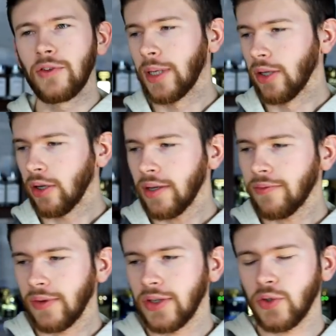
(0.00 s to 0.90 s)
If you've been
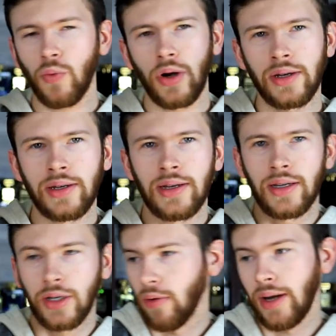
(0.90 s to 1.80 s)
looking for this one,
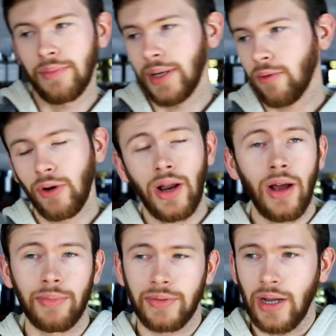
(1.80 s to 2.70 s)
go ahead and pick one
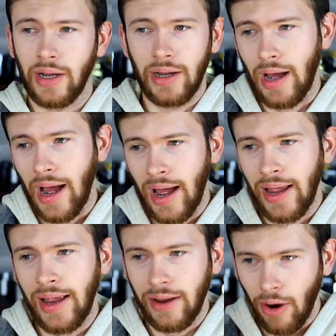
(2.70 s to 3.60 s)
up. Uh,
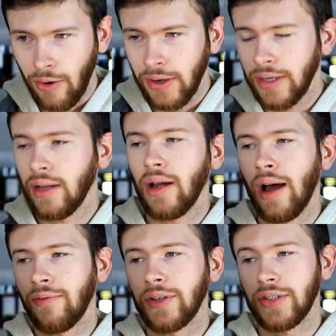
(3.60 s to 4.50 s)
I already
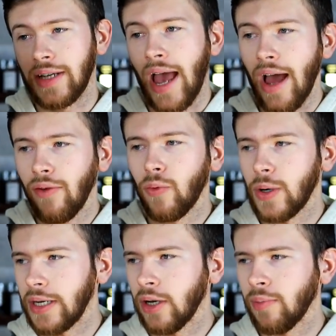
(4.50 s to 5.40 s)
obviously have
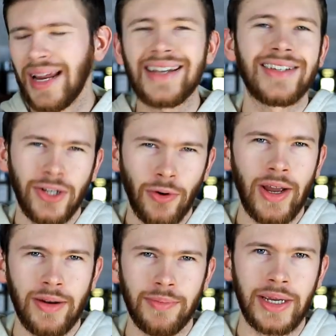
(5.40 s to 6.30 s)
one here, but I did go
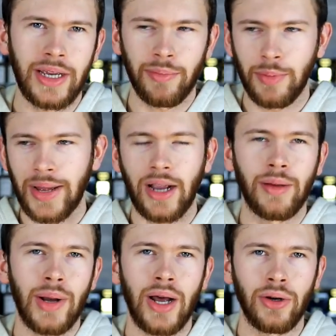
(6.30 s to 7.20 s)
ahead and pick up a
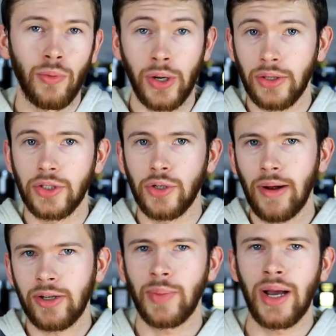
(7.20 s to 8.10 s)
backup bottle, one of the
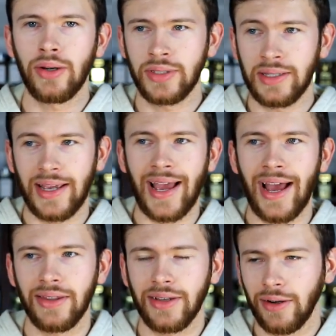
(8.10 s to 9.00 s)
two ounce bottles that they
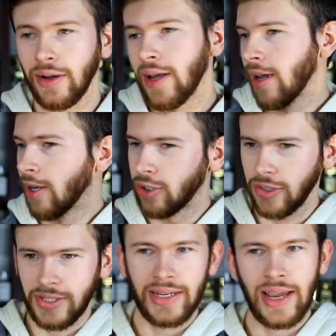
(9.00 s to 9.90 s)
had there
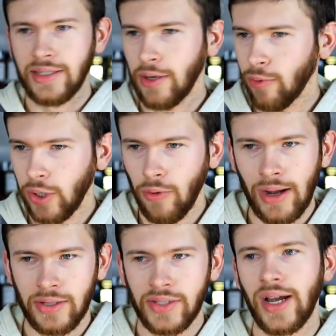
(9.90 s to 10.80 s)
just in case it would go
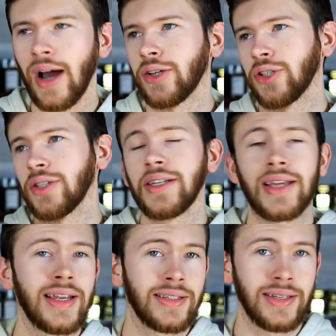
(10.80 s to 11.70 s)
out of stock, just in
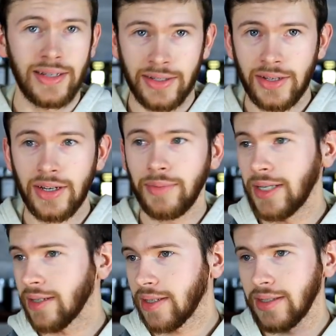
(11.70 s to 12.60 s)
case it is going to
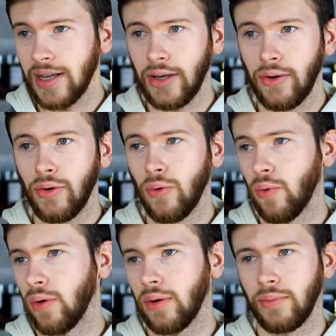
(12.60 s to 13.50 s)
be discontinued
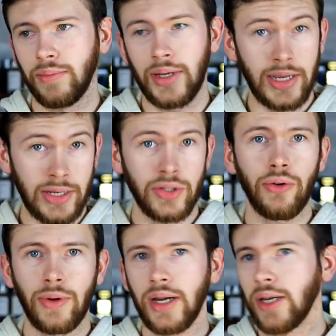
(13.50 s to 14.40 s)
or is
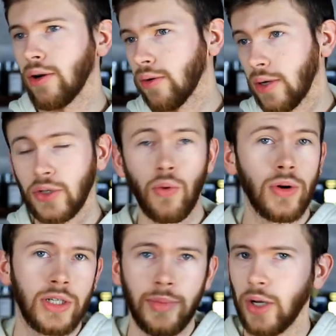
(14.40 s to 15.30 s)
already or is
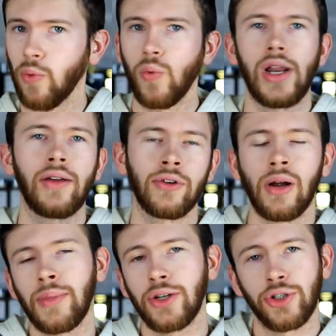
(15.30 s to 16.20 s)
going to be or whatever,
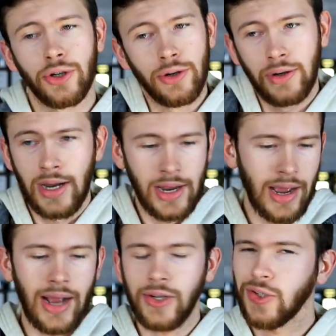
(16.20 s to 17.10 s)
I'm not sure.
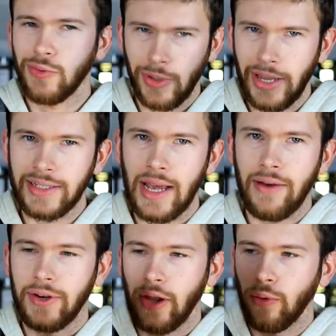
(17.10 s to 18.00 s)
I just would like to
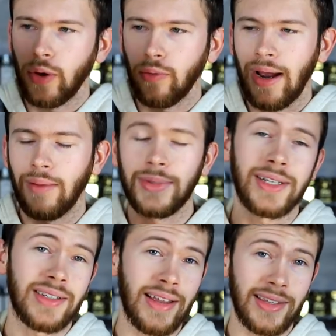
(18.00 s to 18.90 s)
have another one around
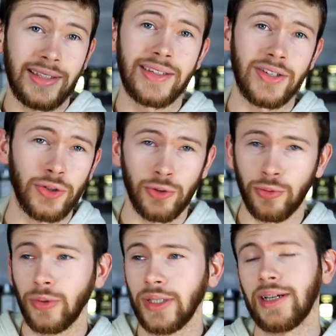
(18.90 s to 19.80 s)
because I think this is
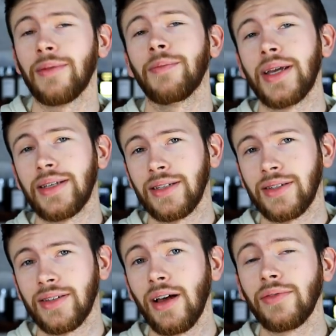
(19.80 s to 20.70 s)
truly amazing
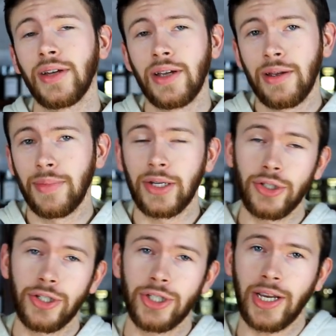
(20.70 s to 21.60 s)
stuff. Make
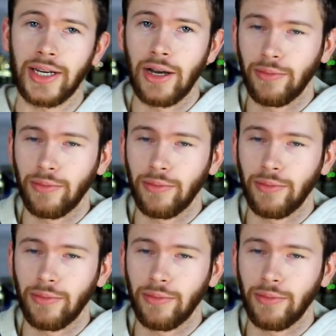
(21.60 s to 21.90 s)
sure you check it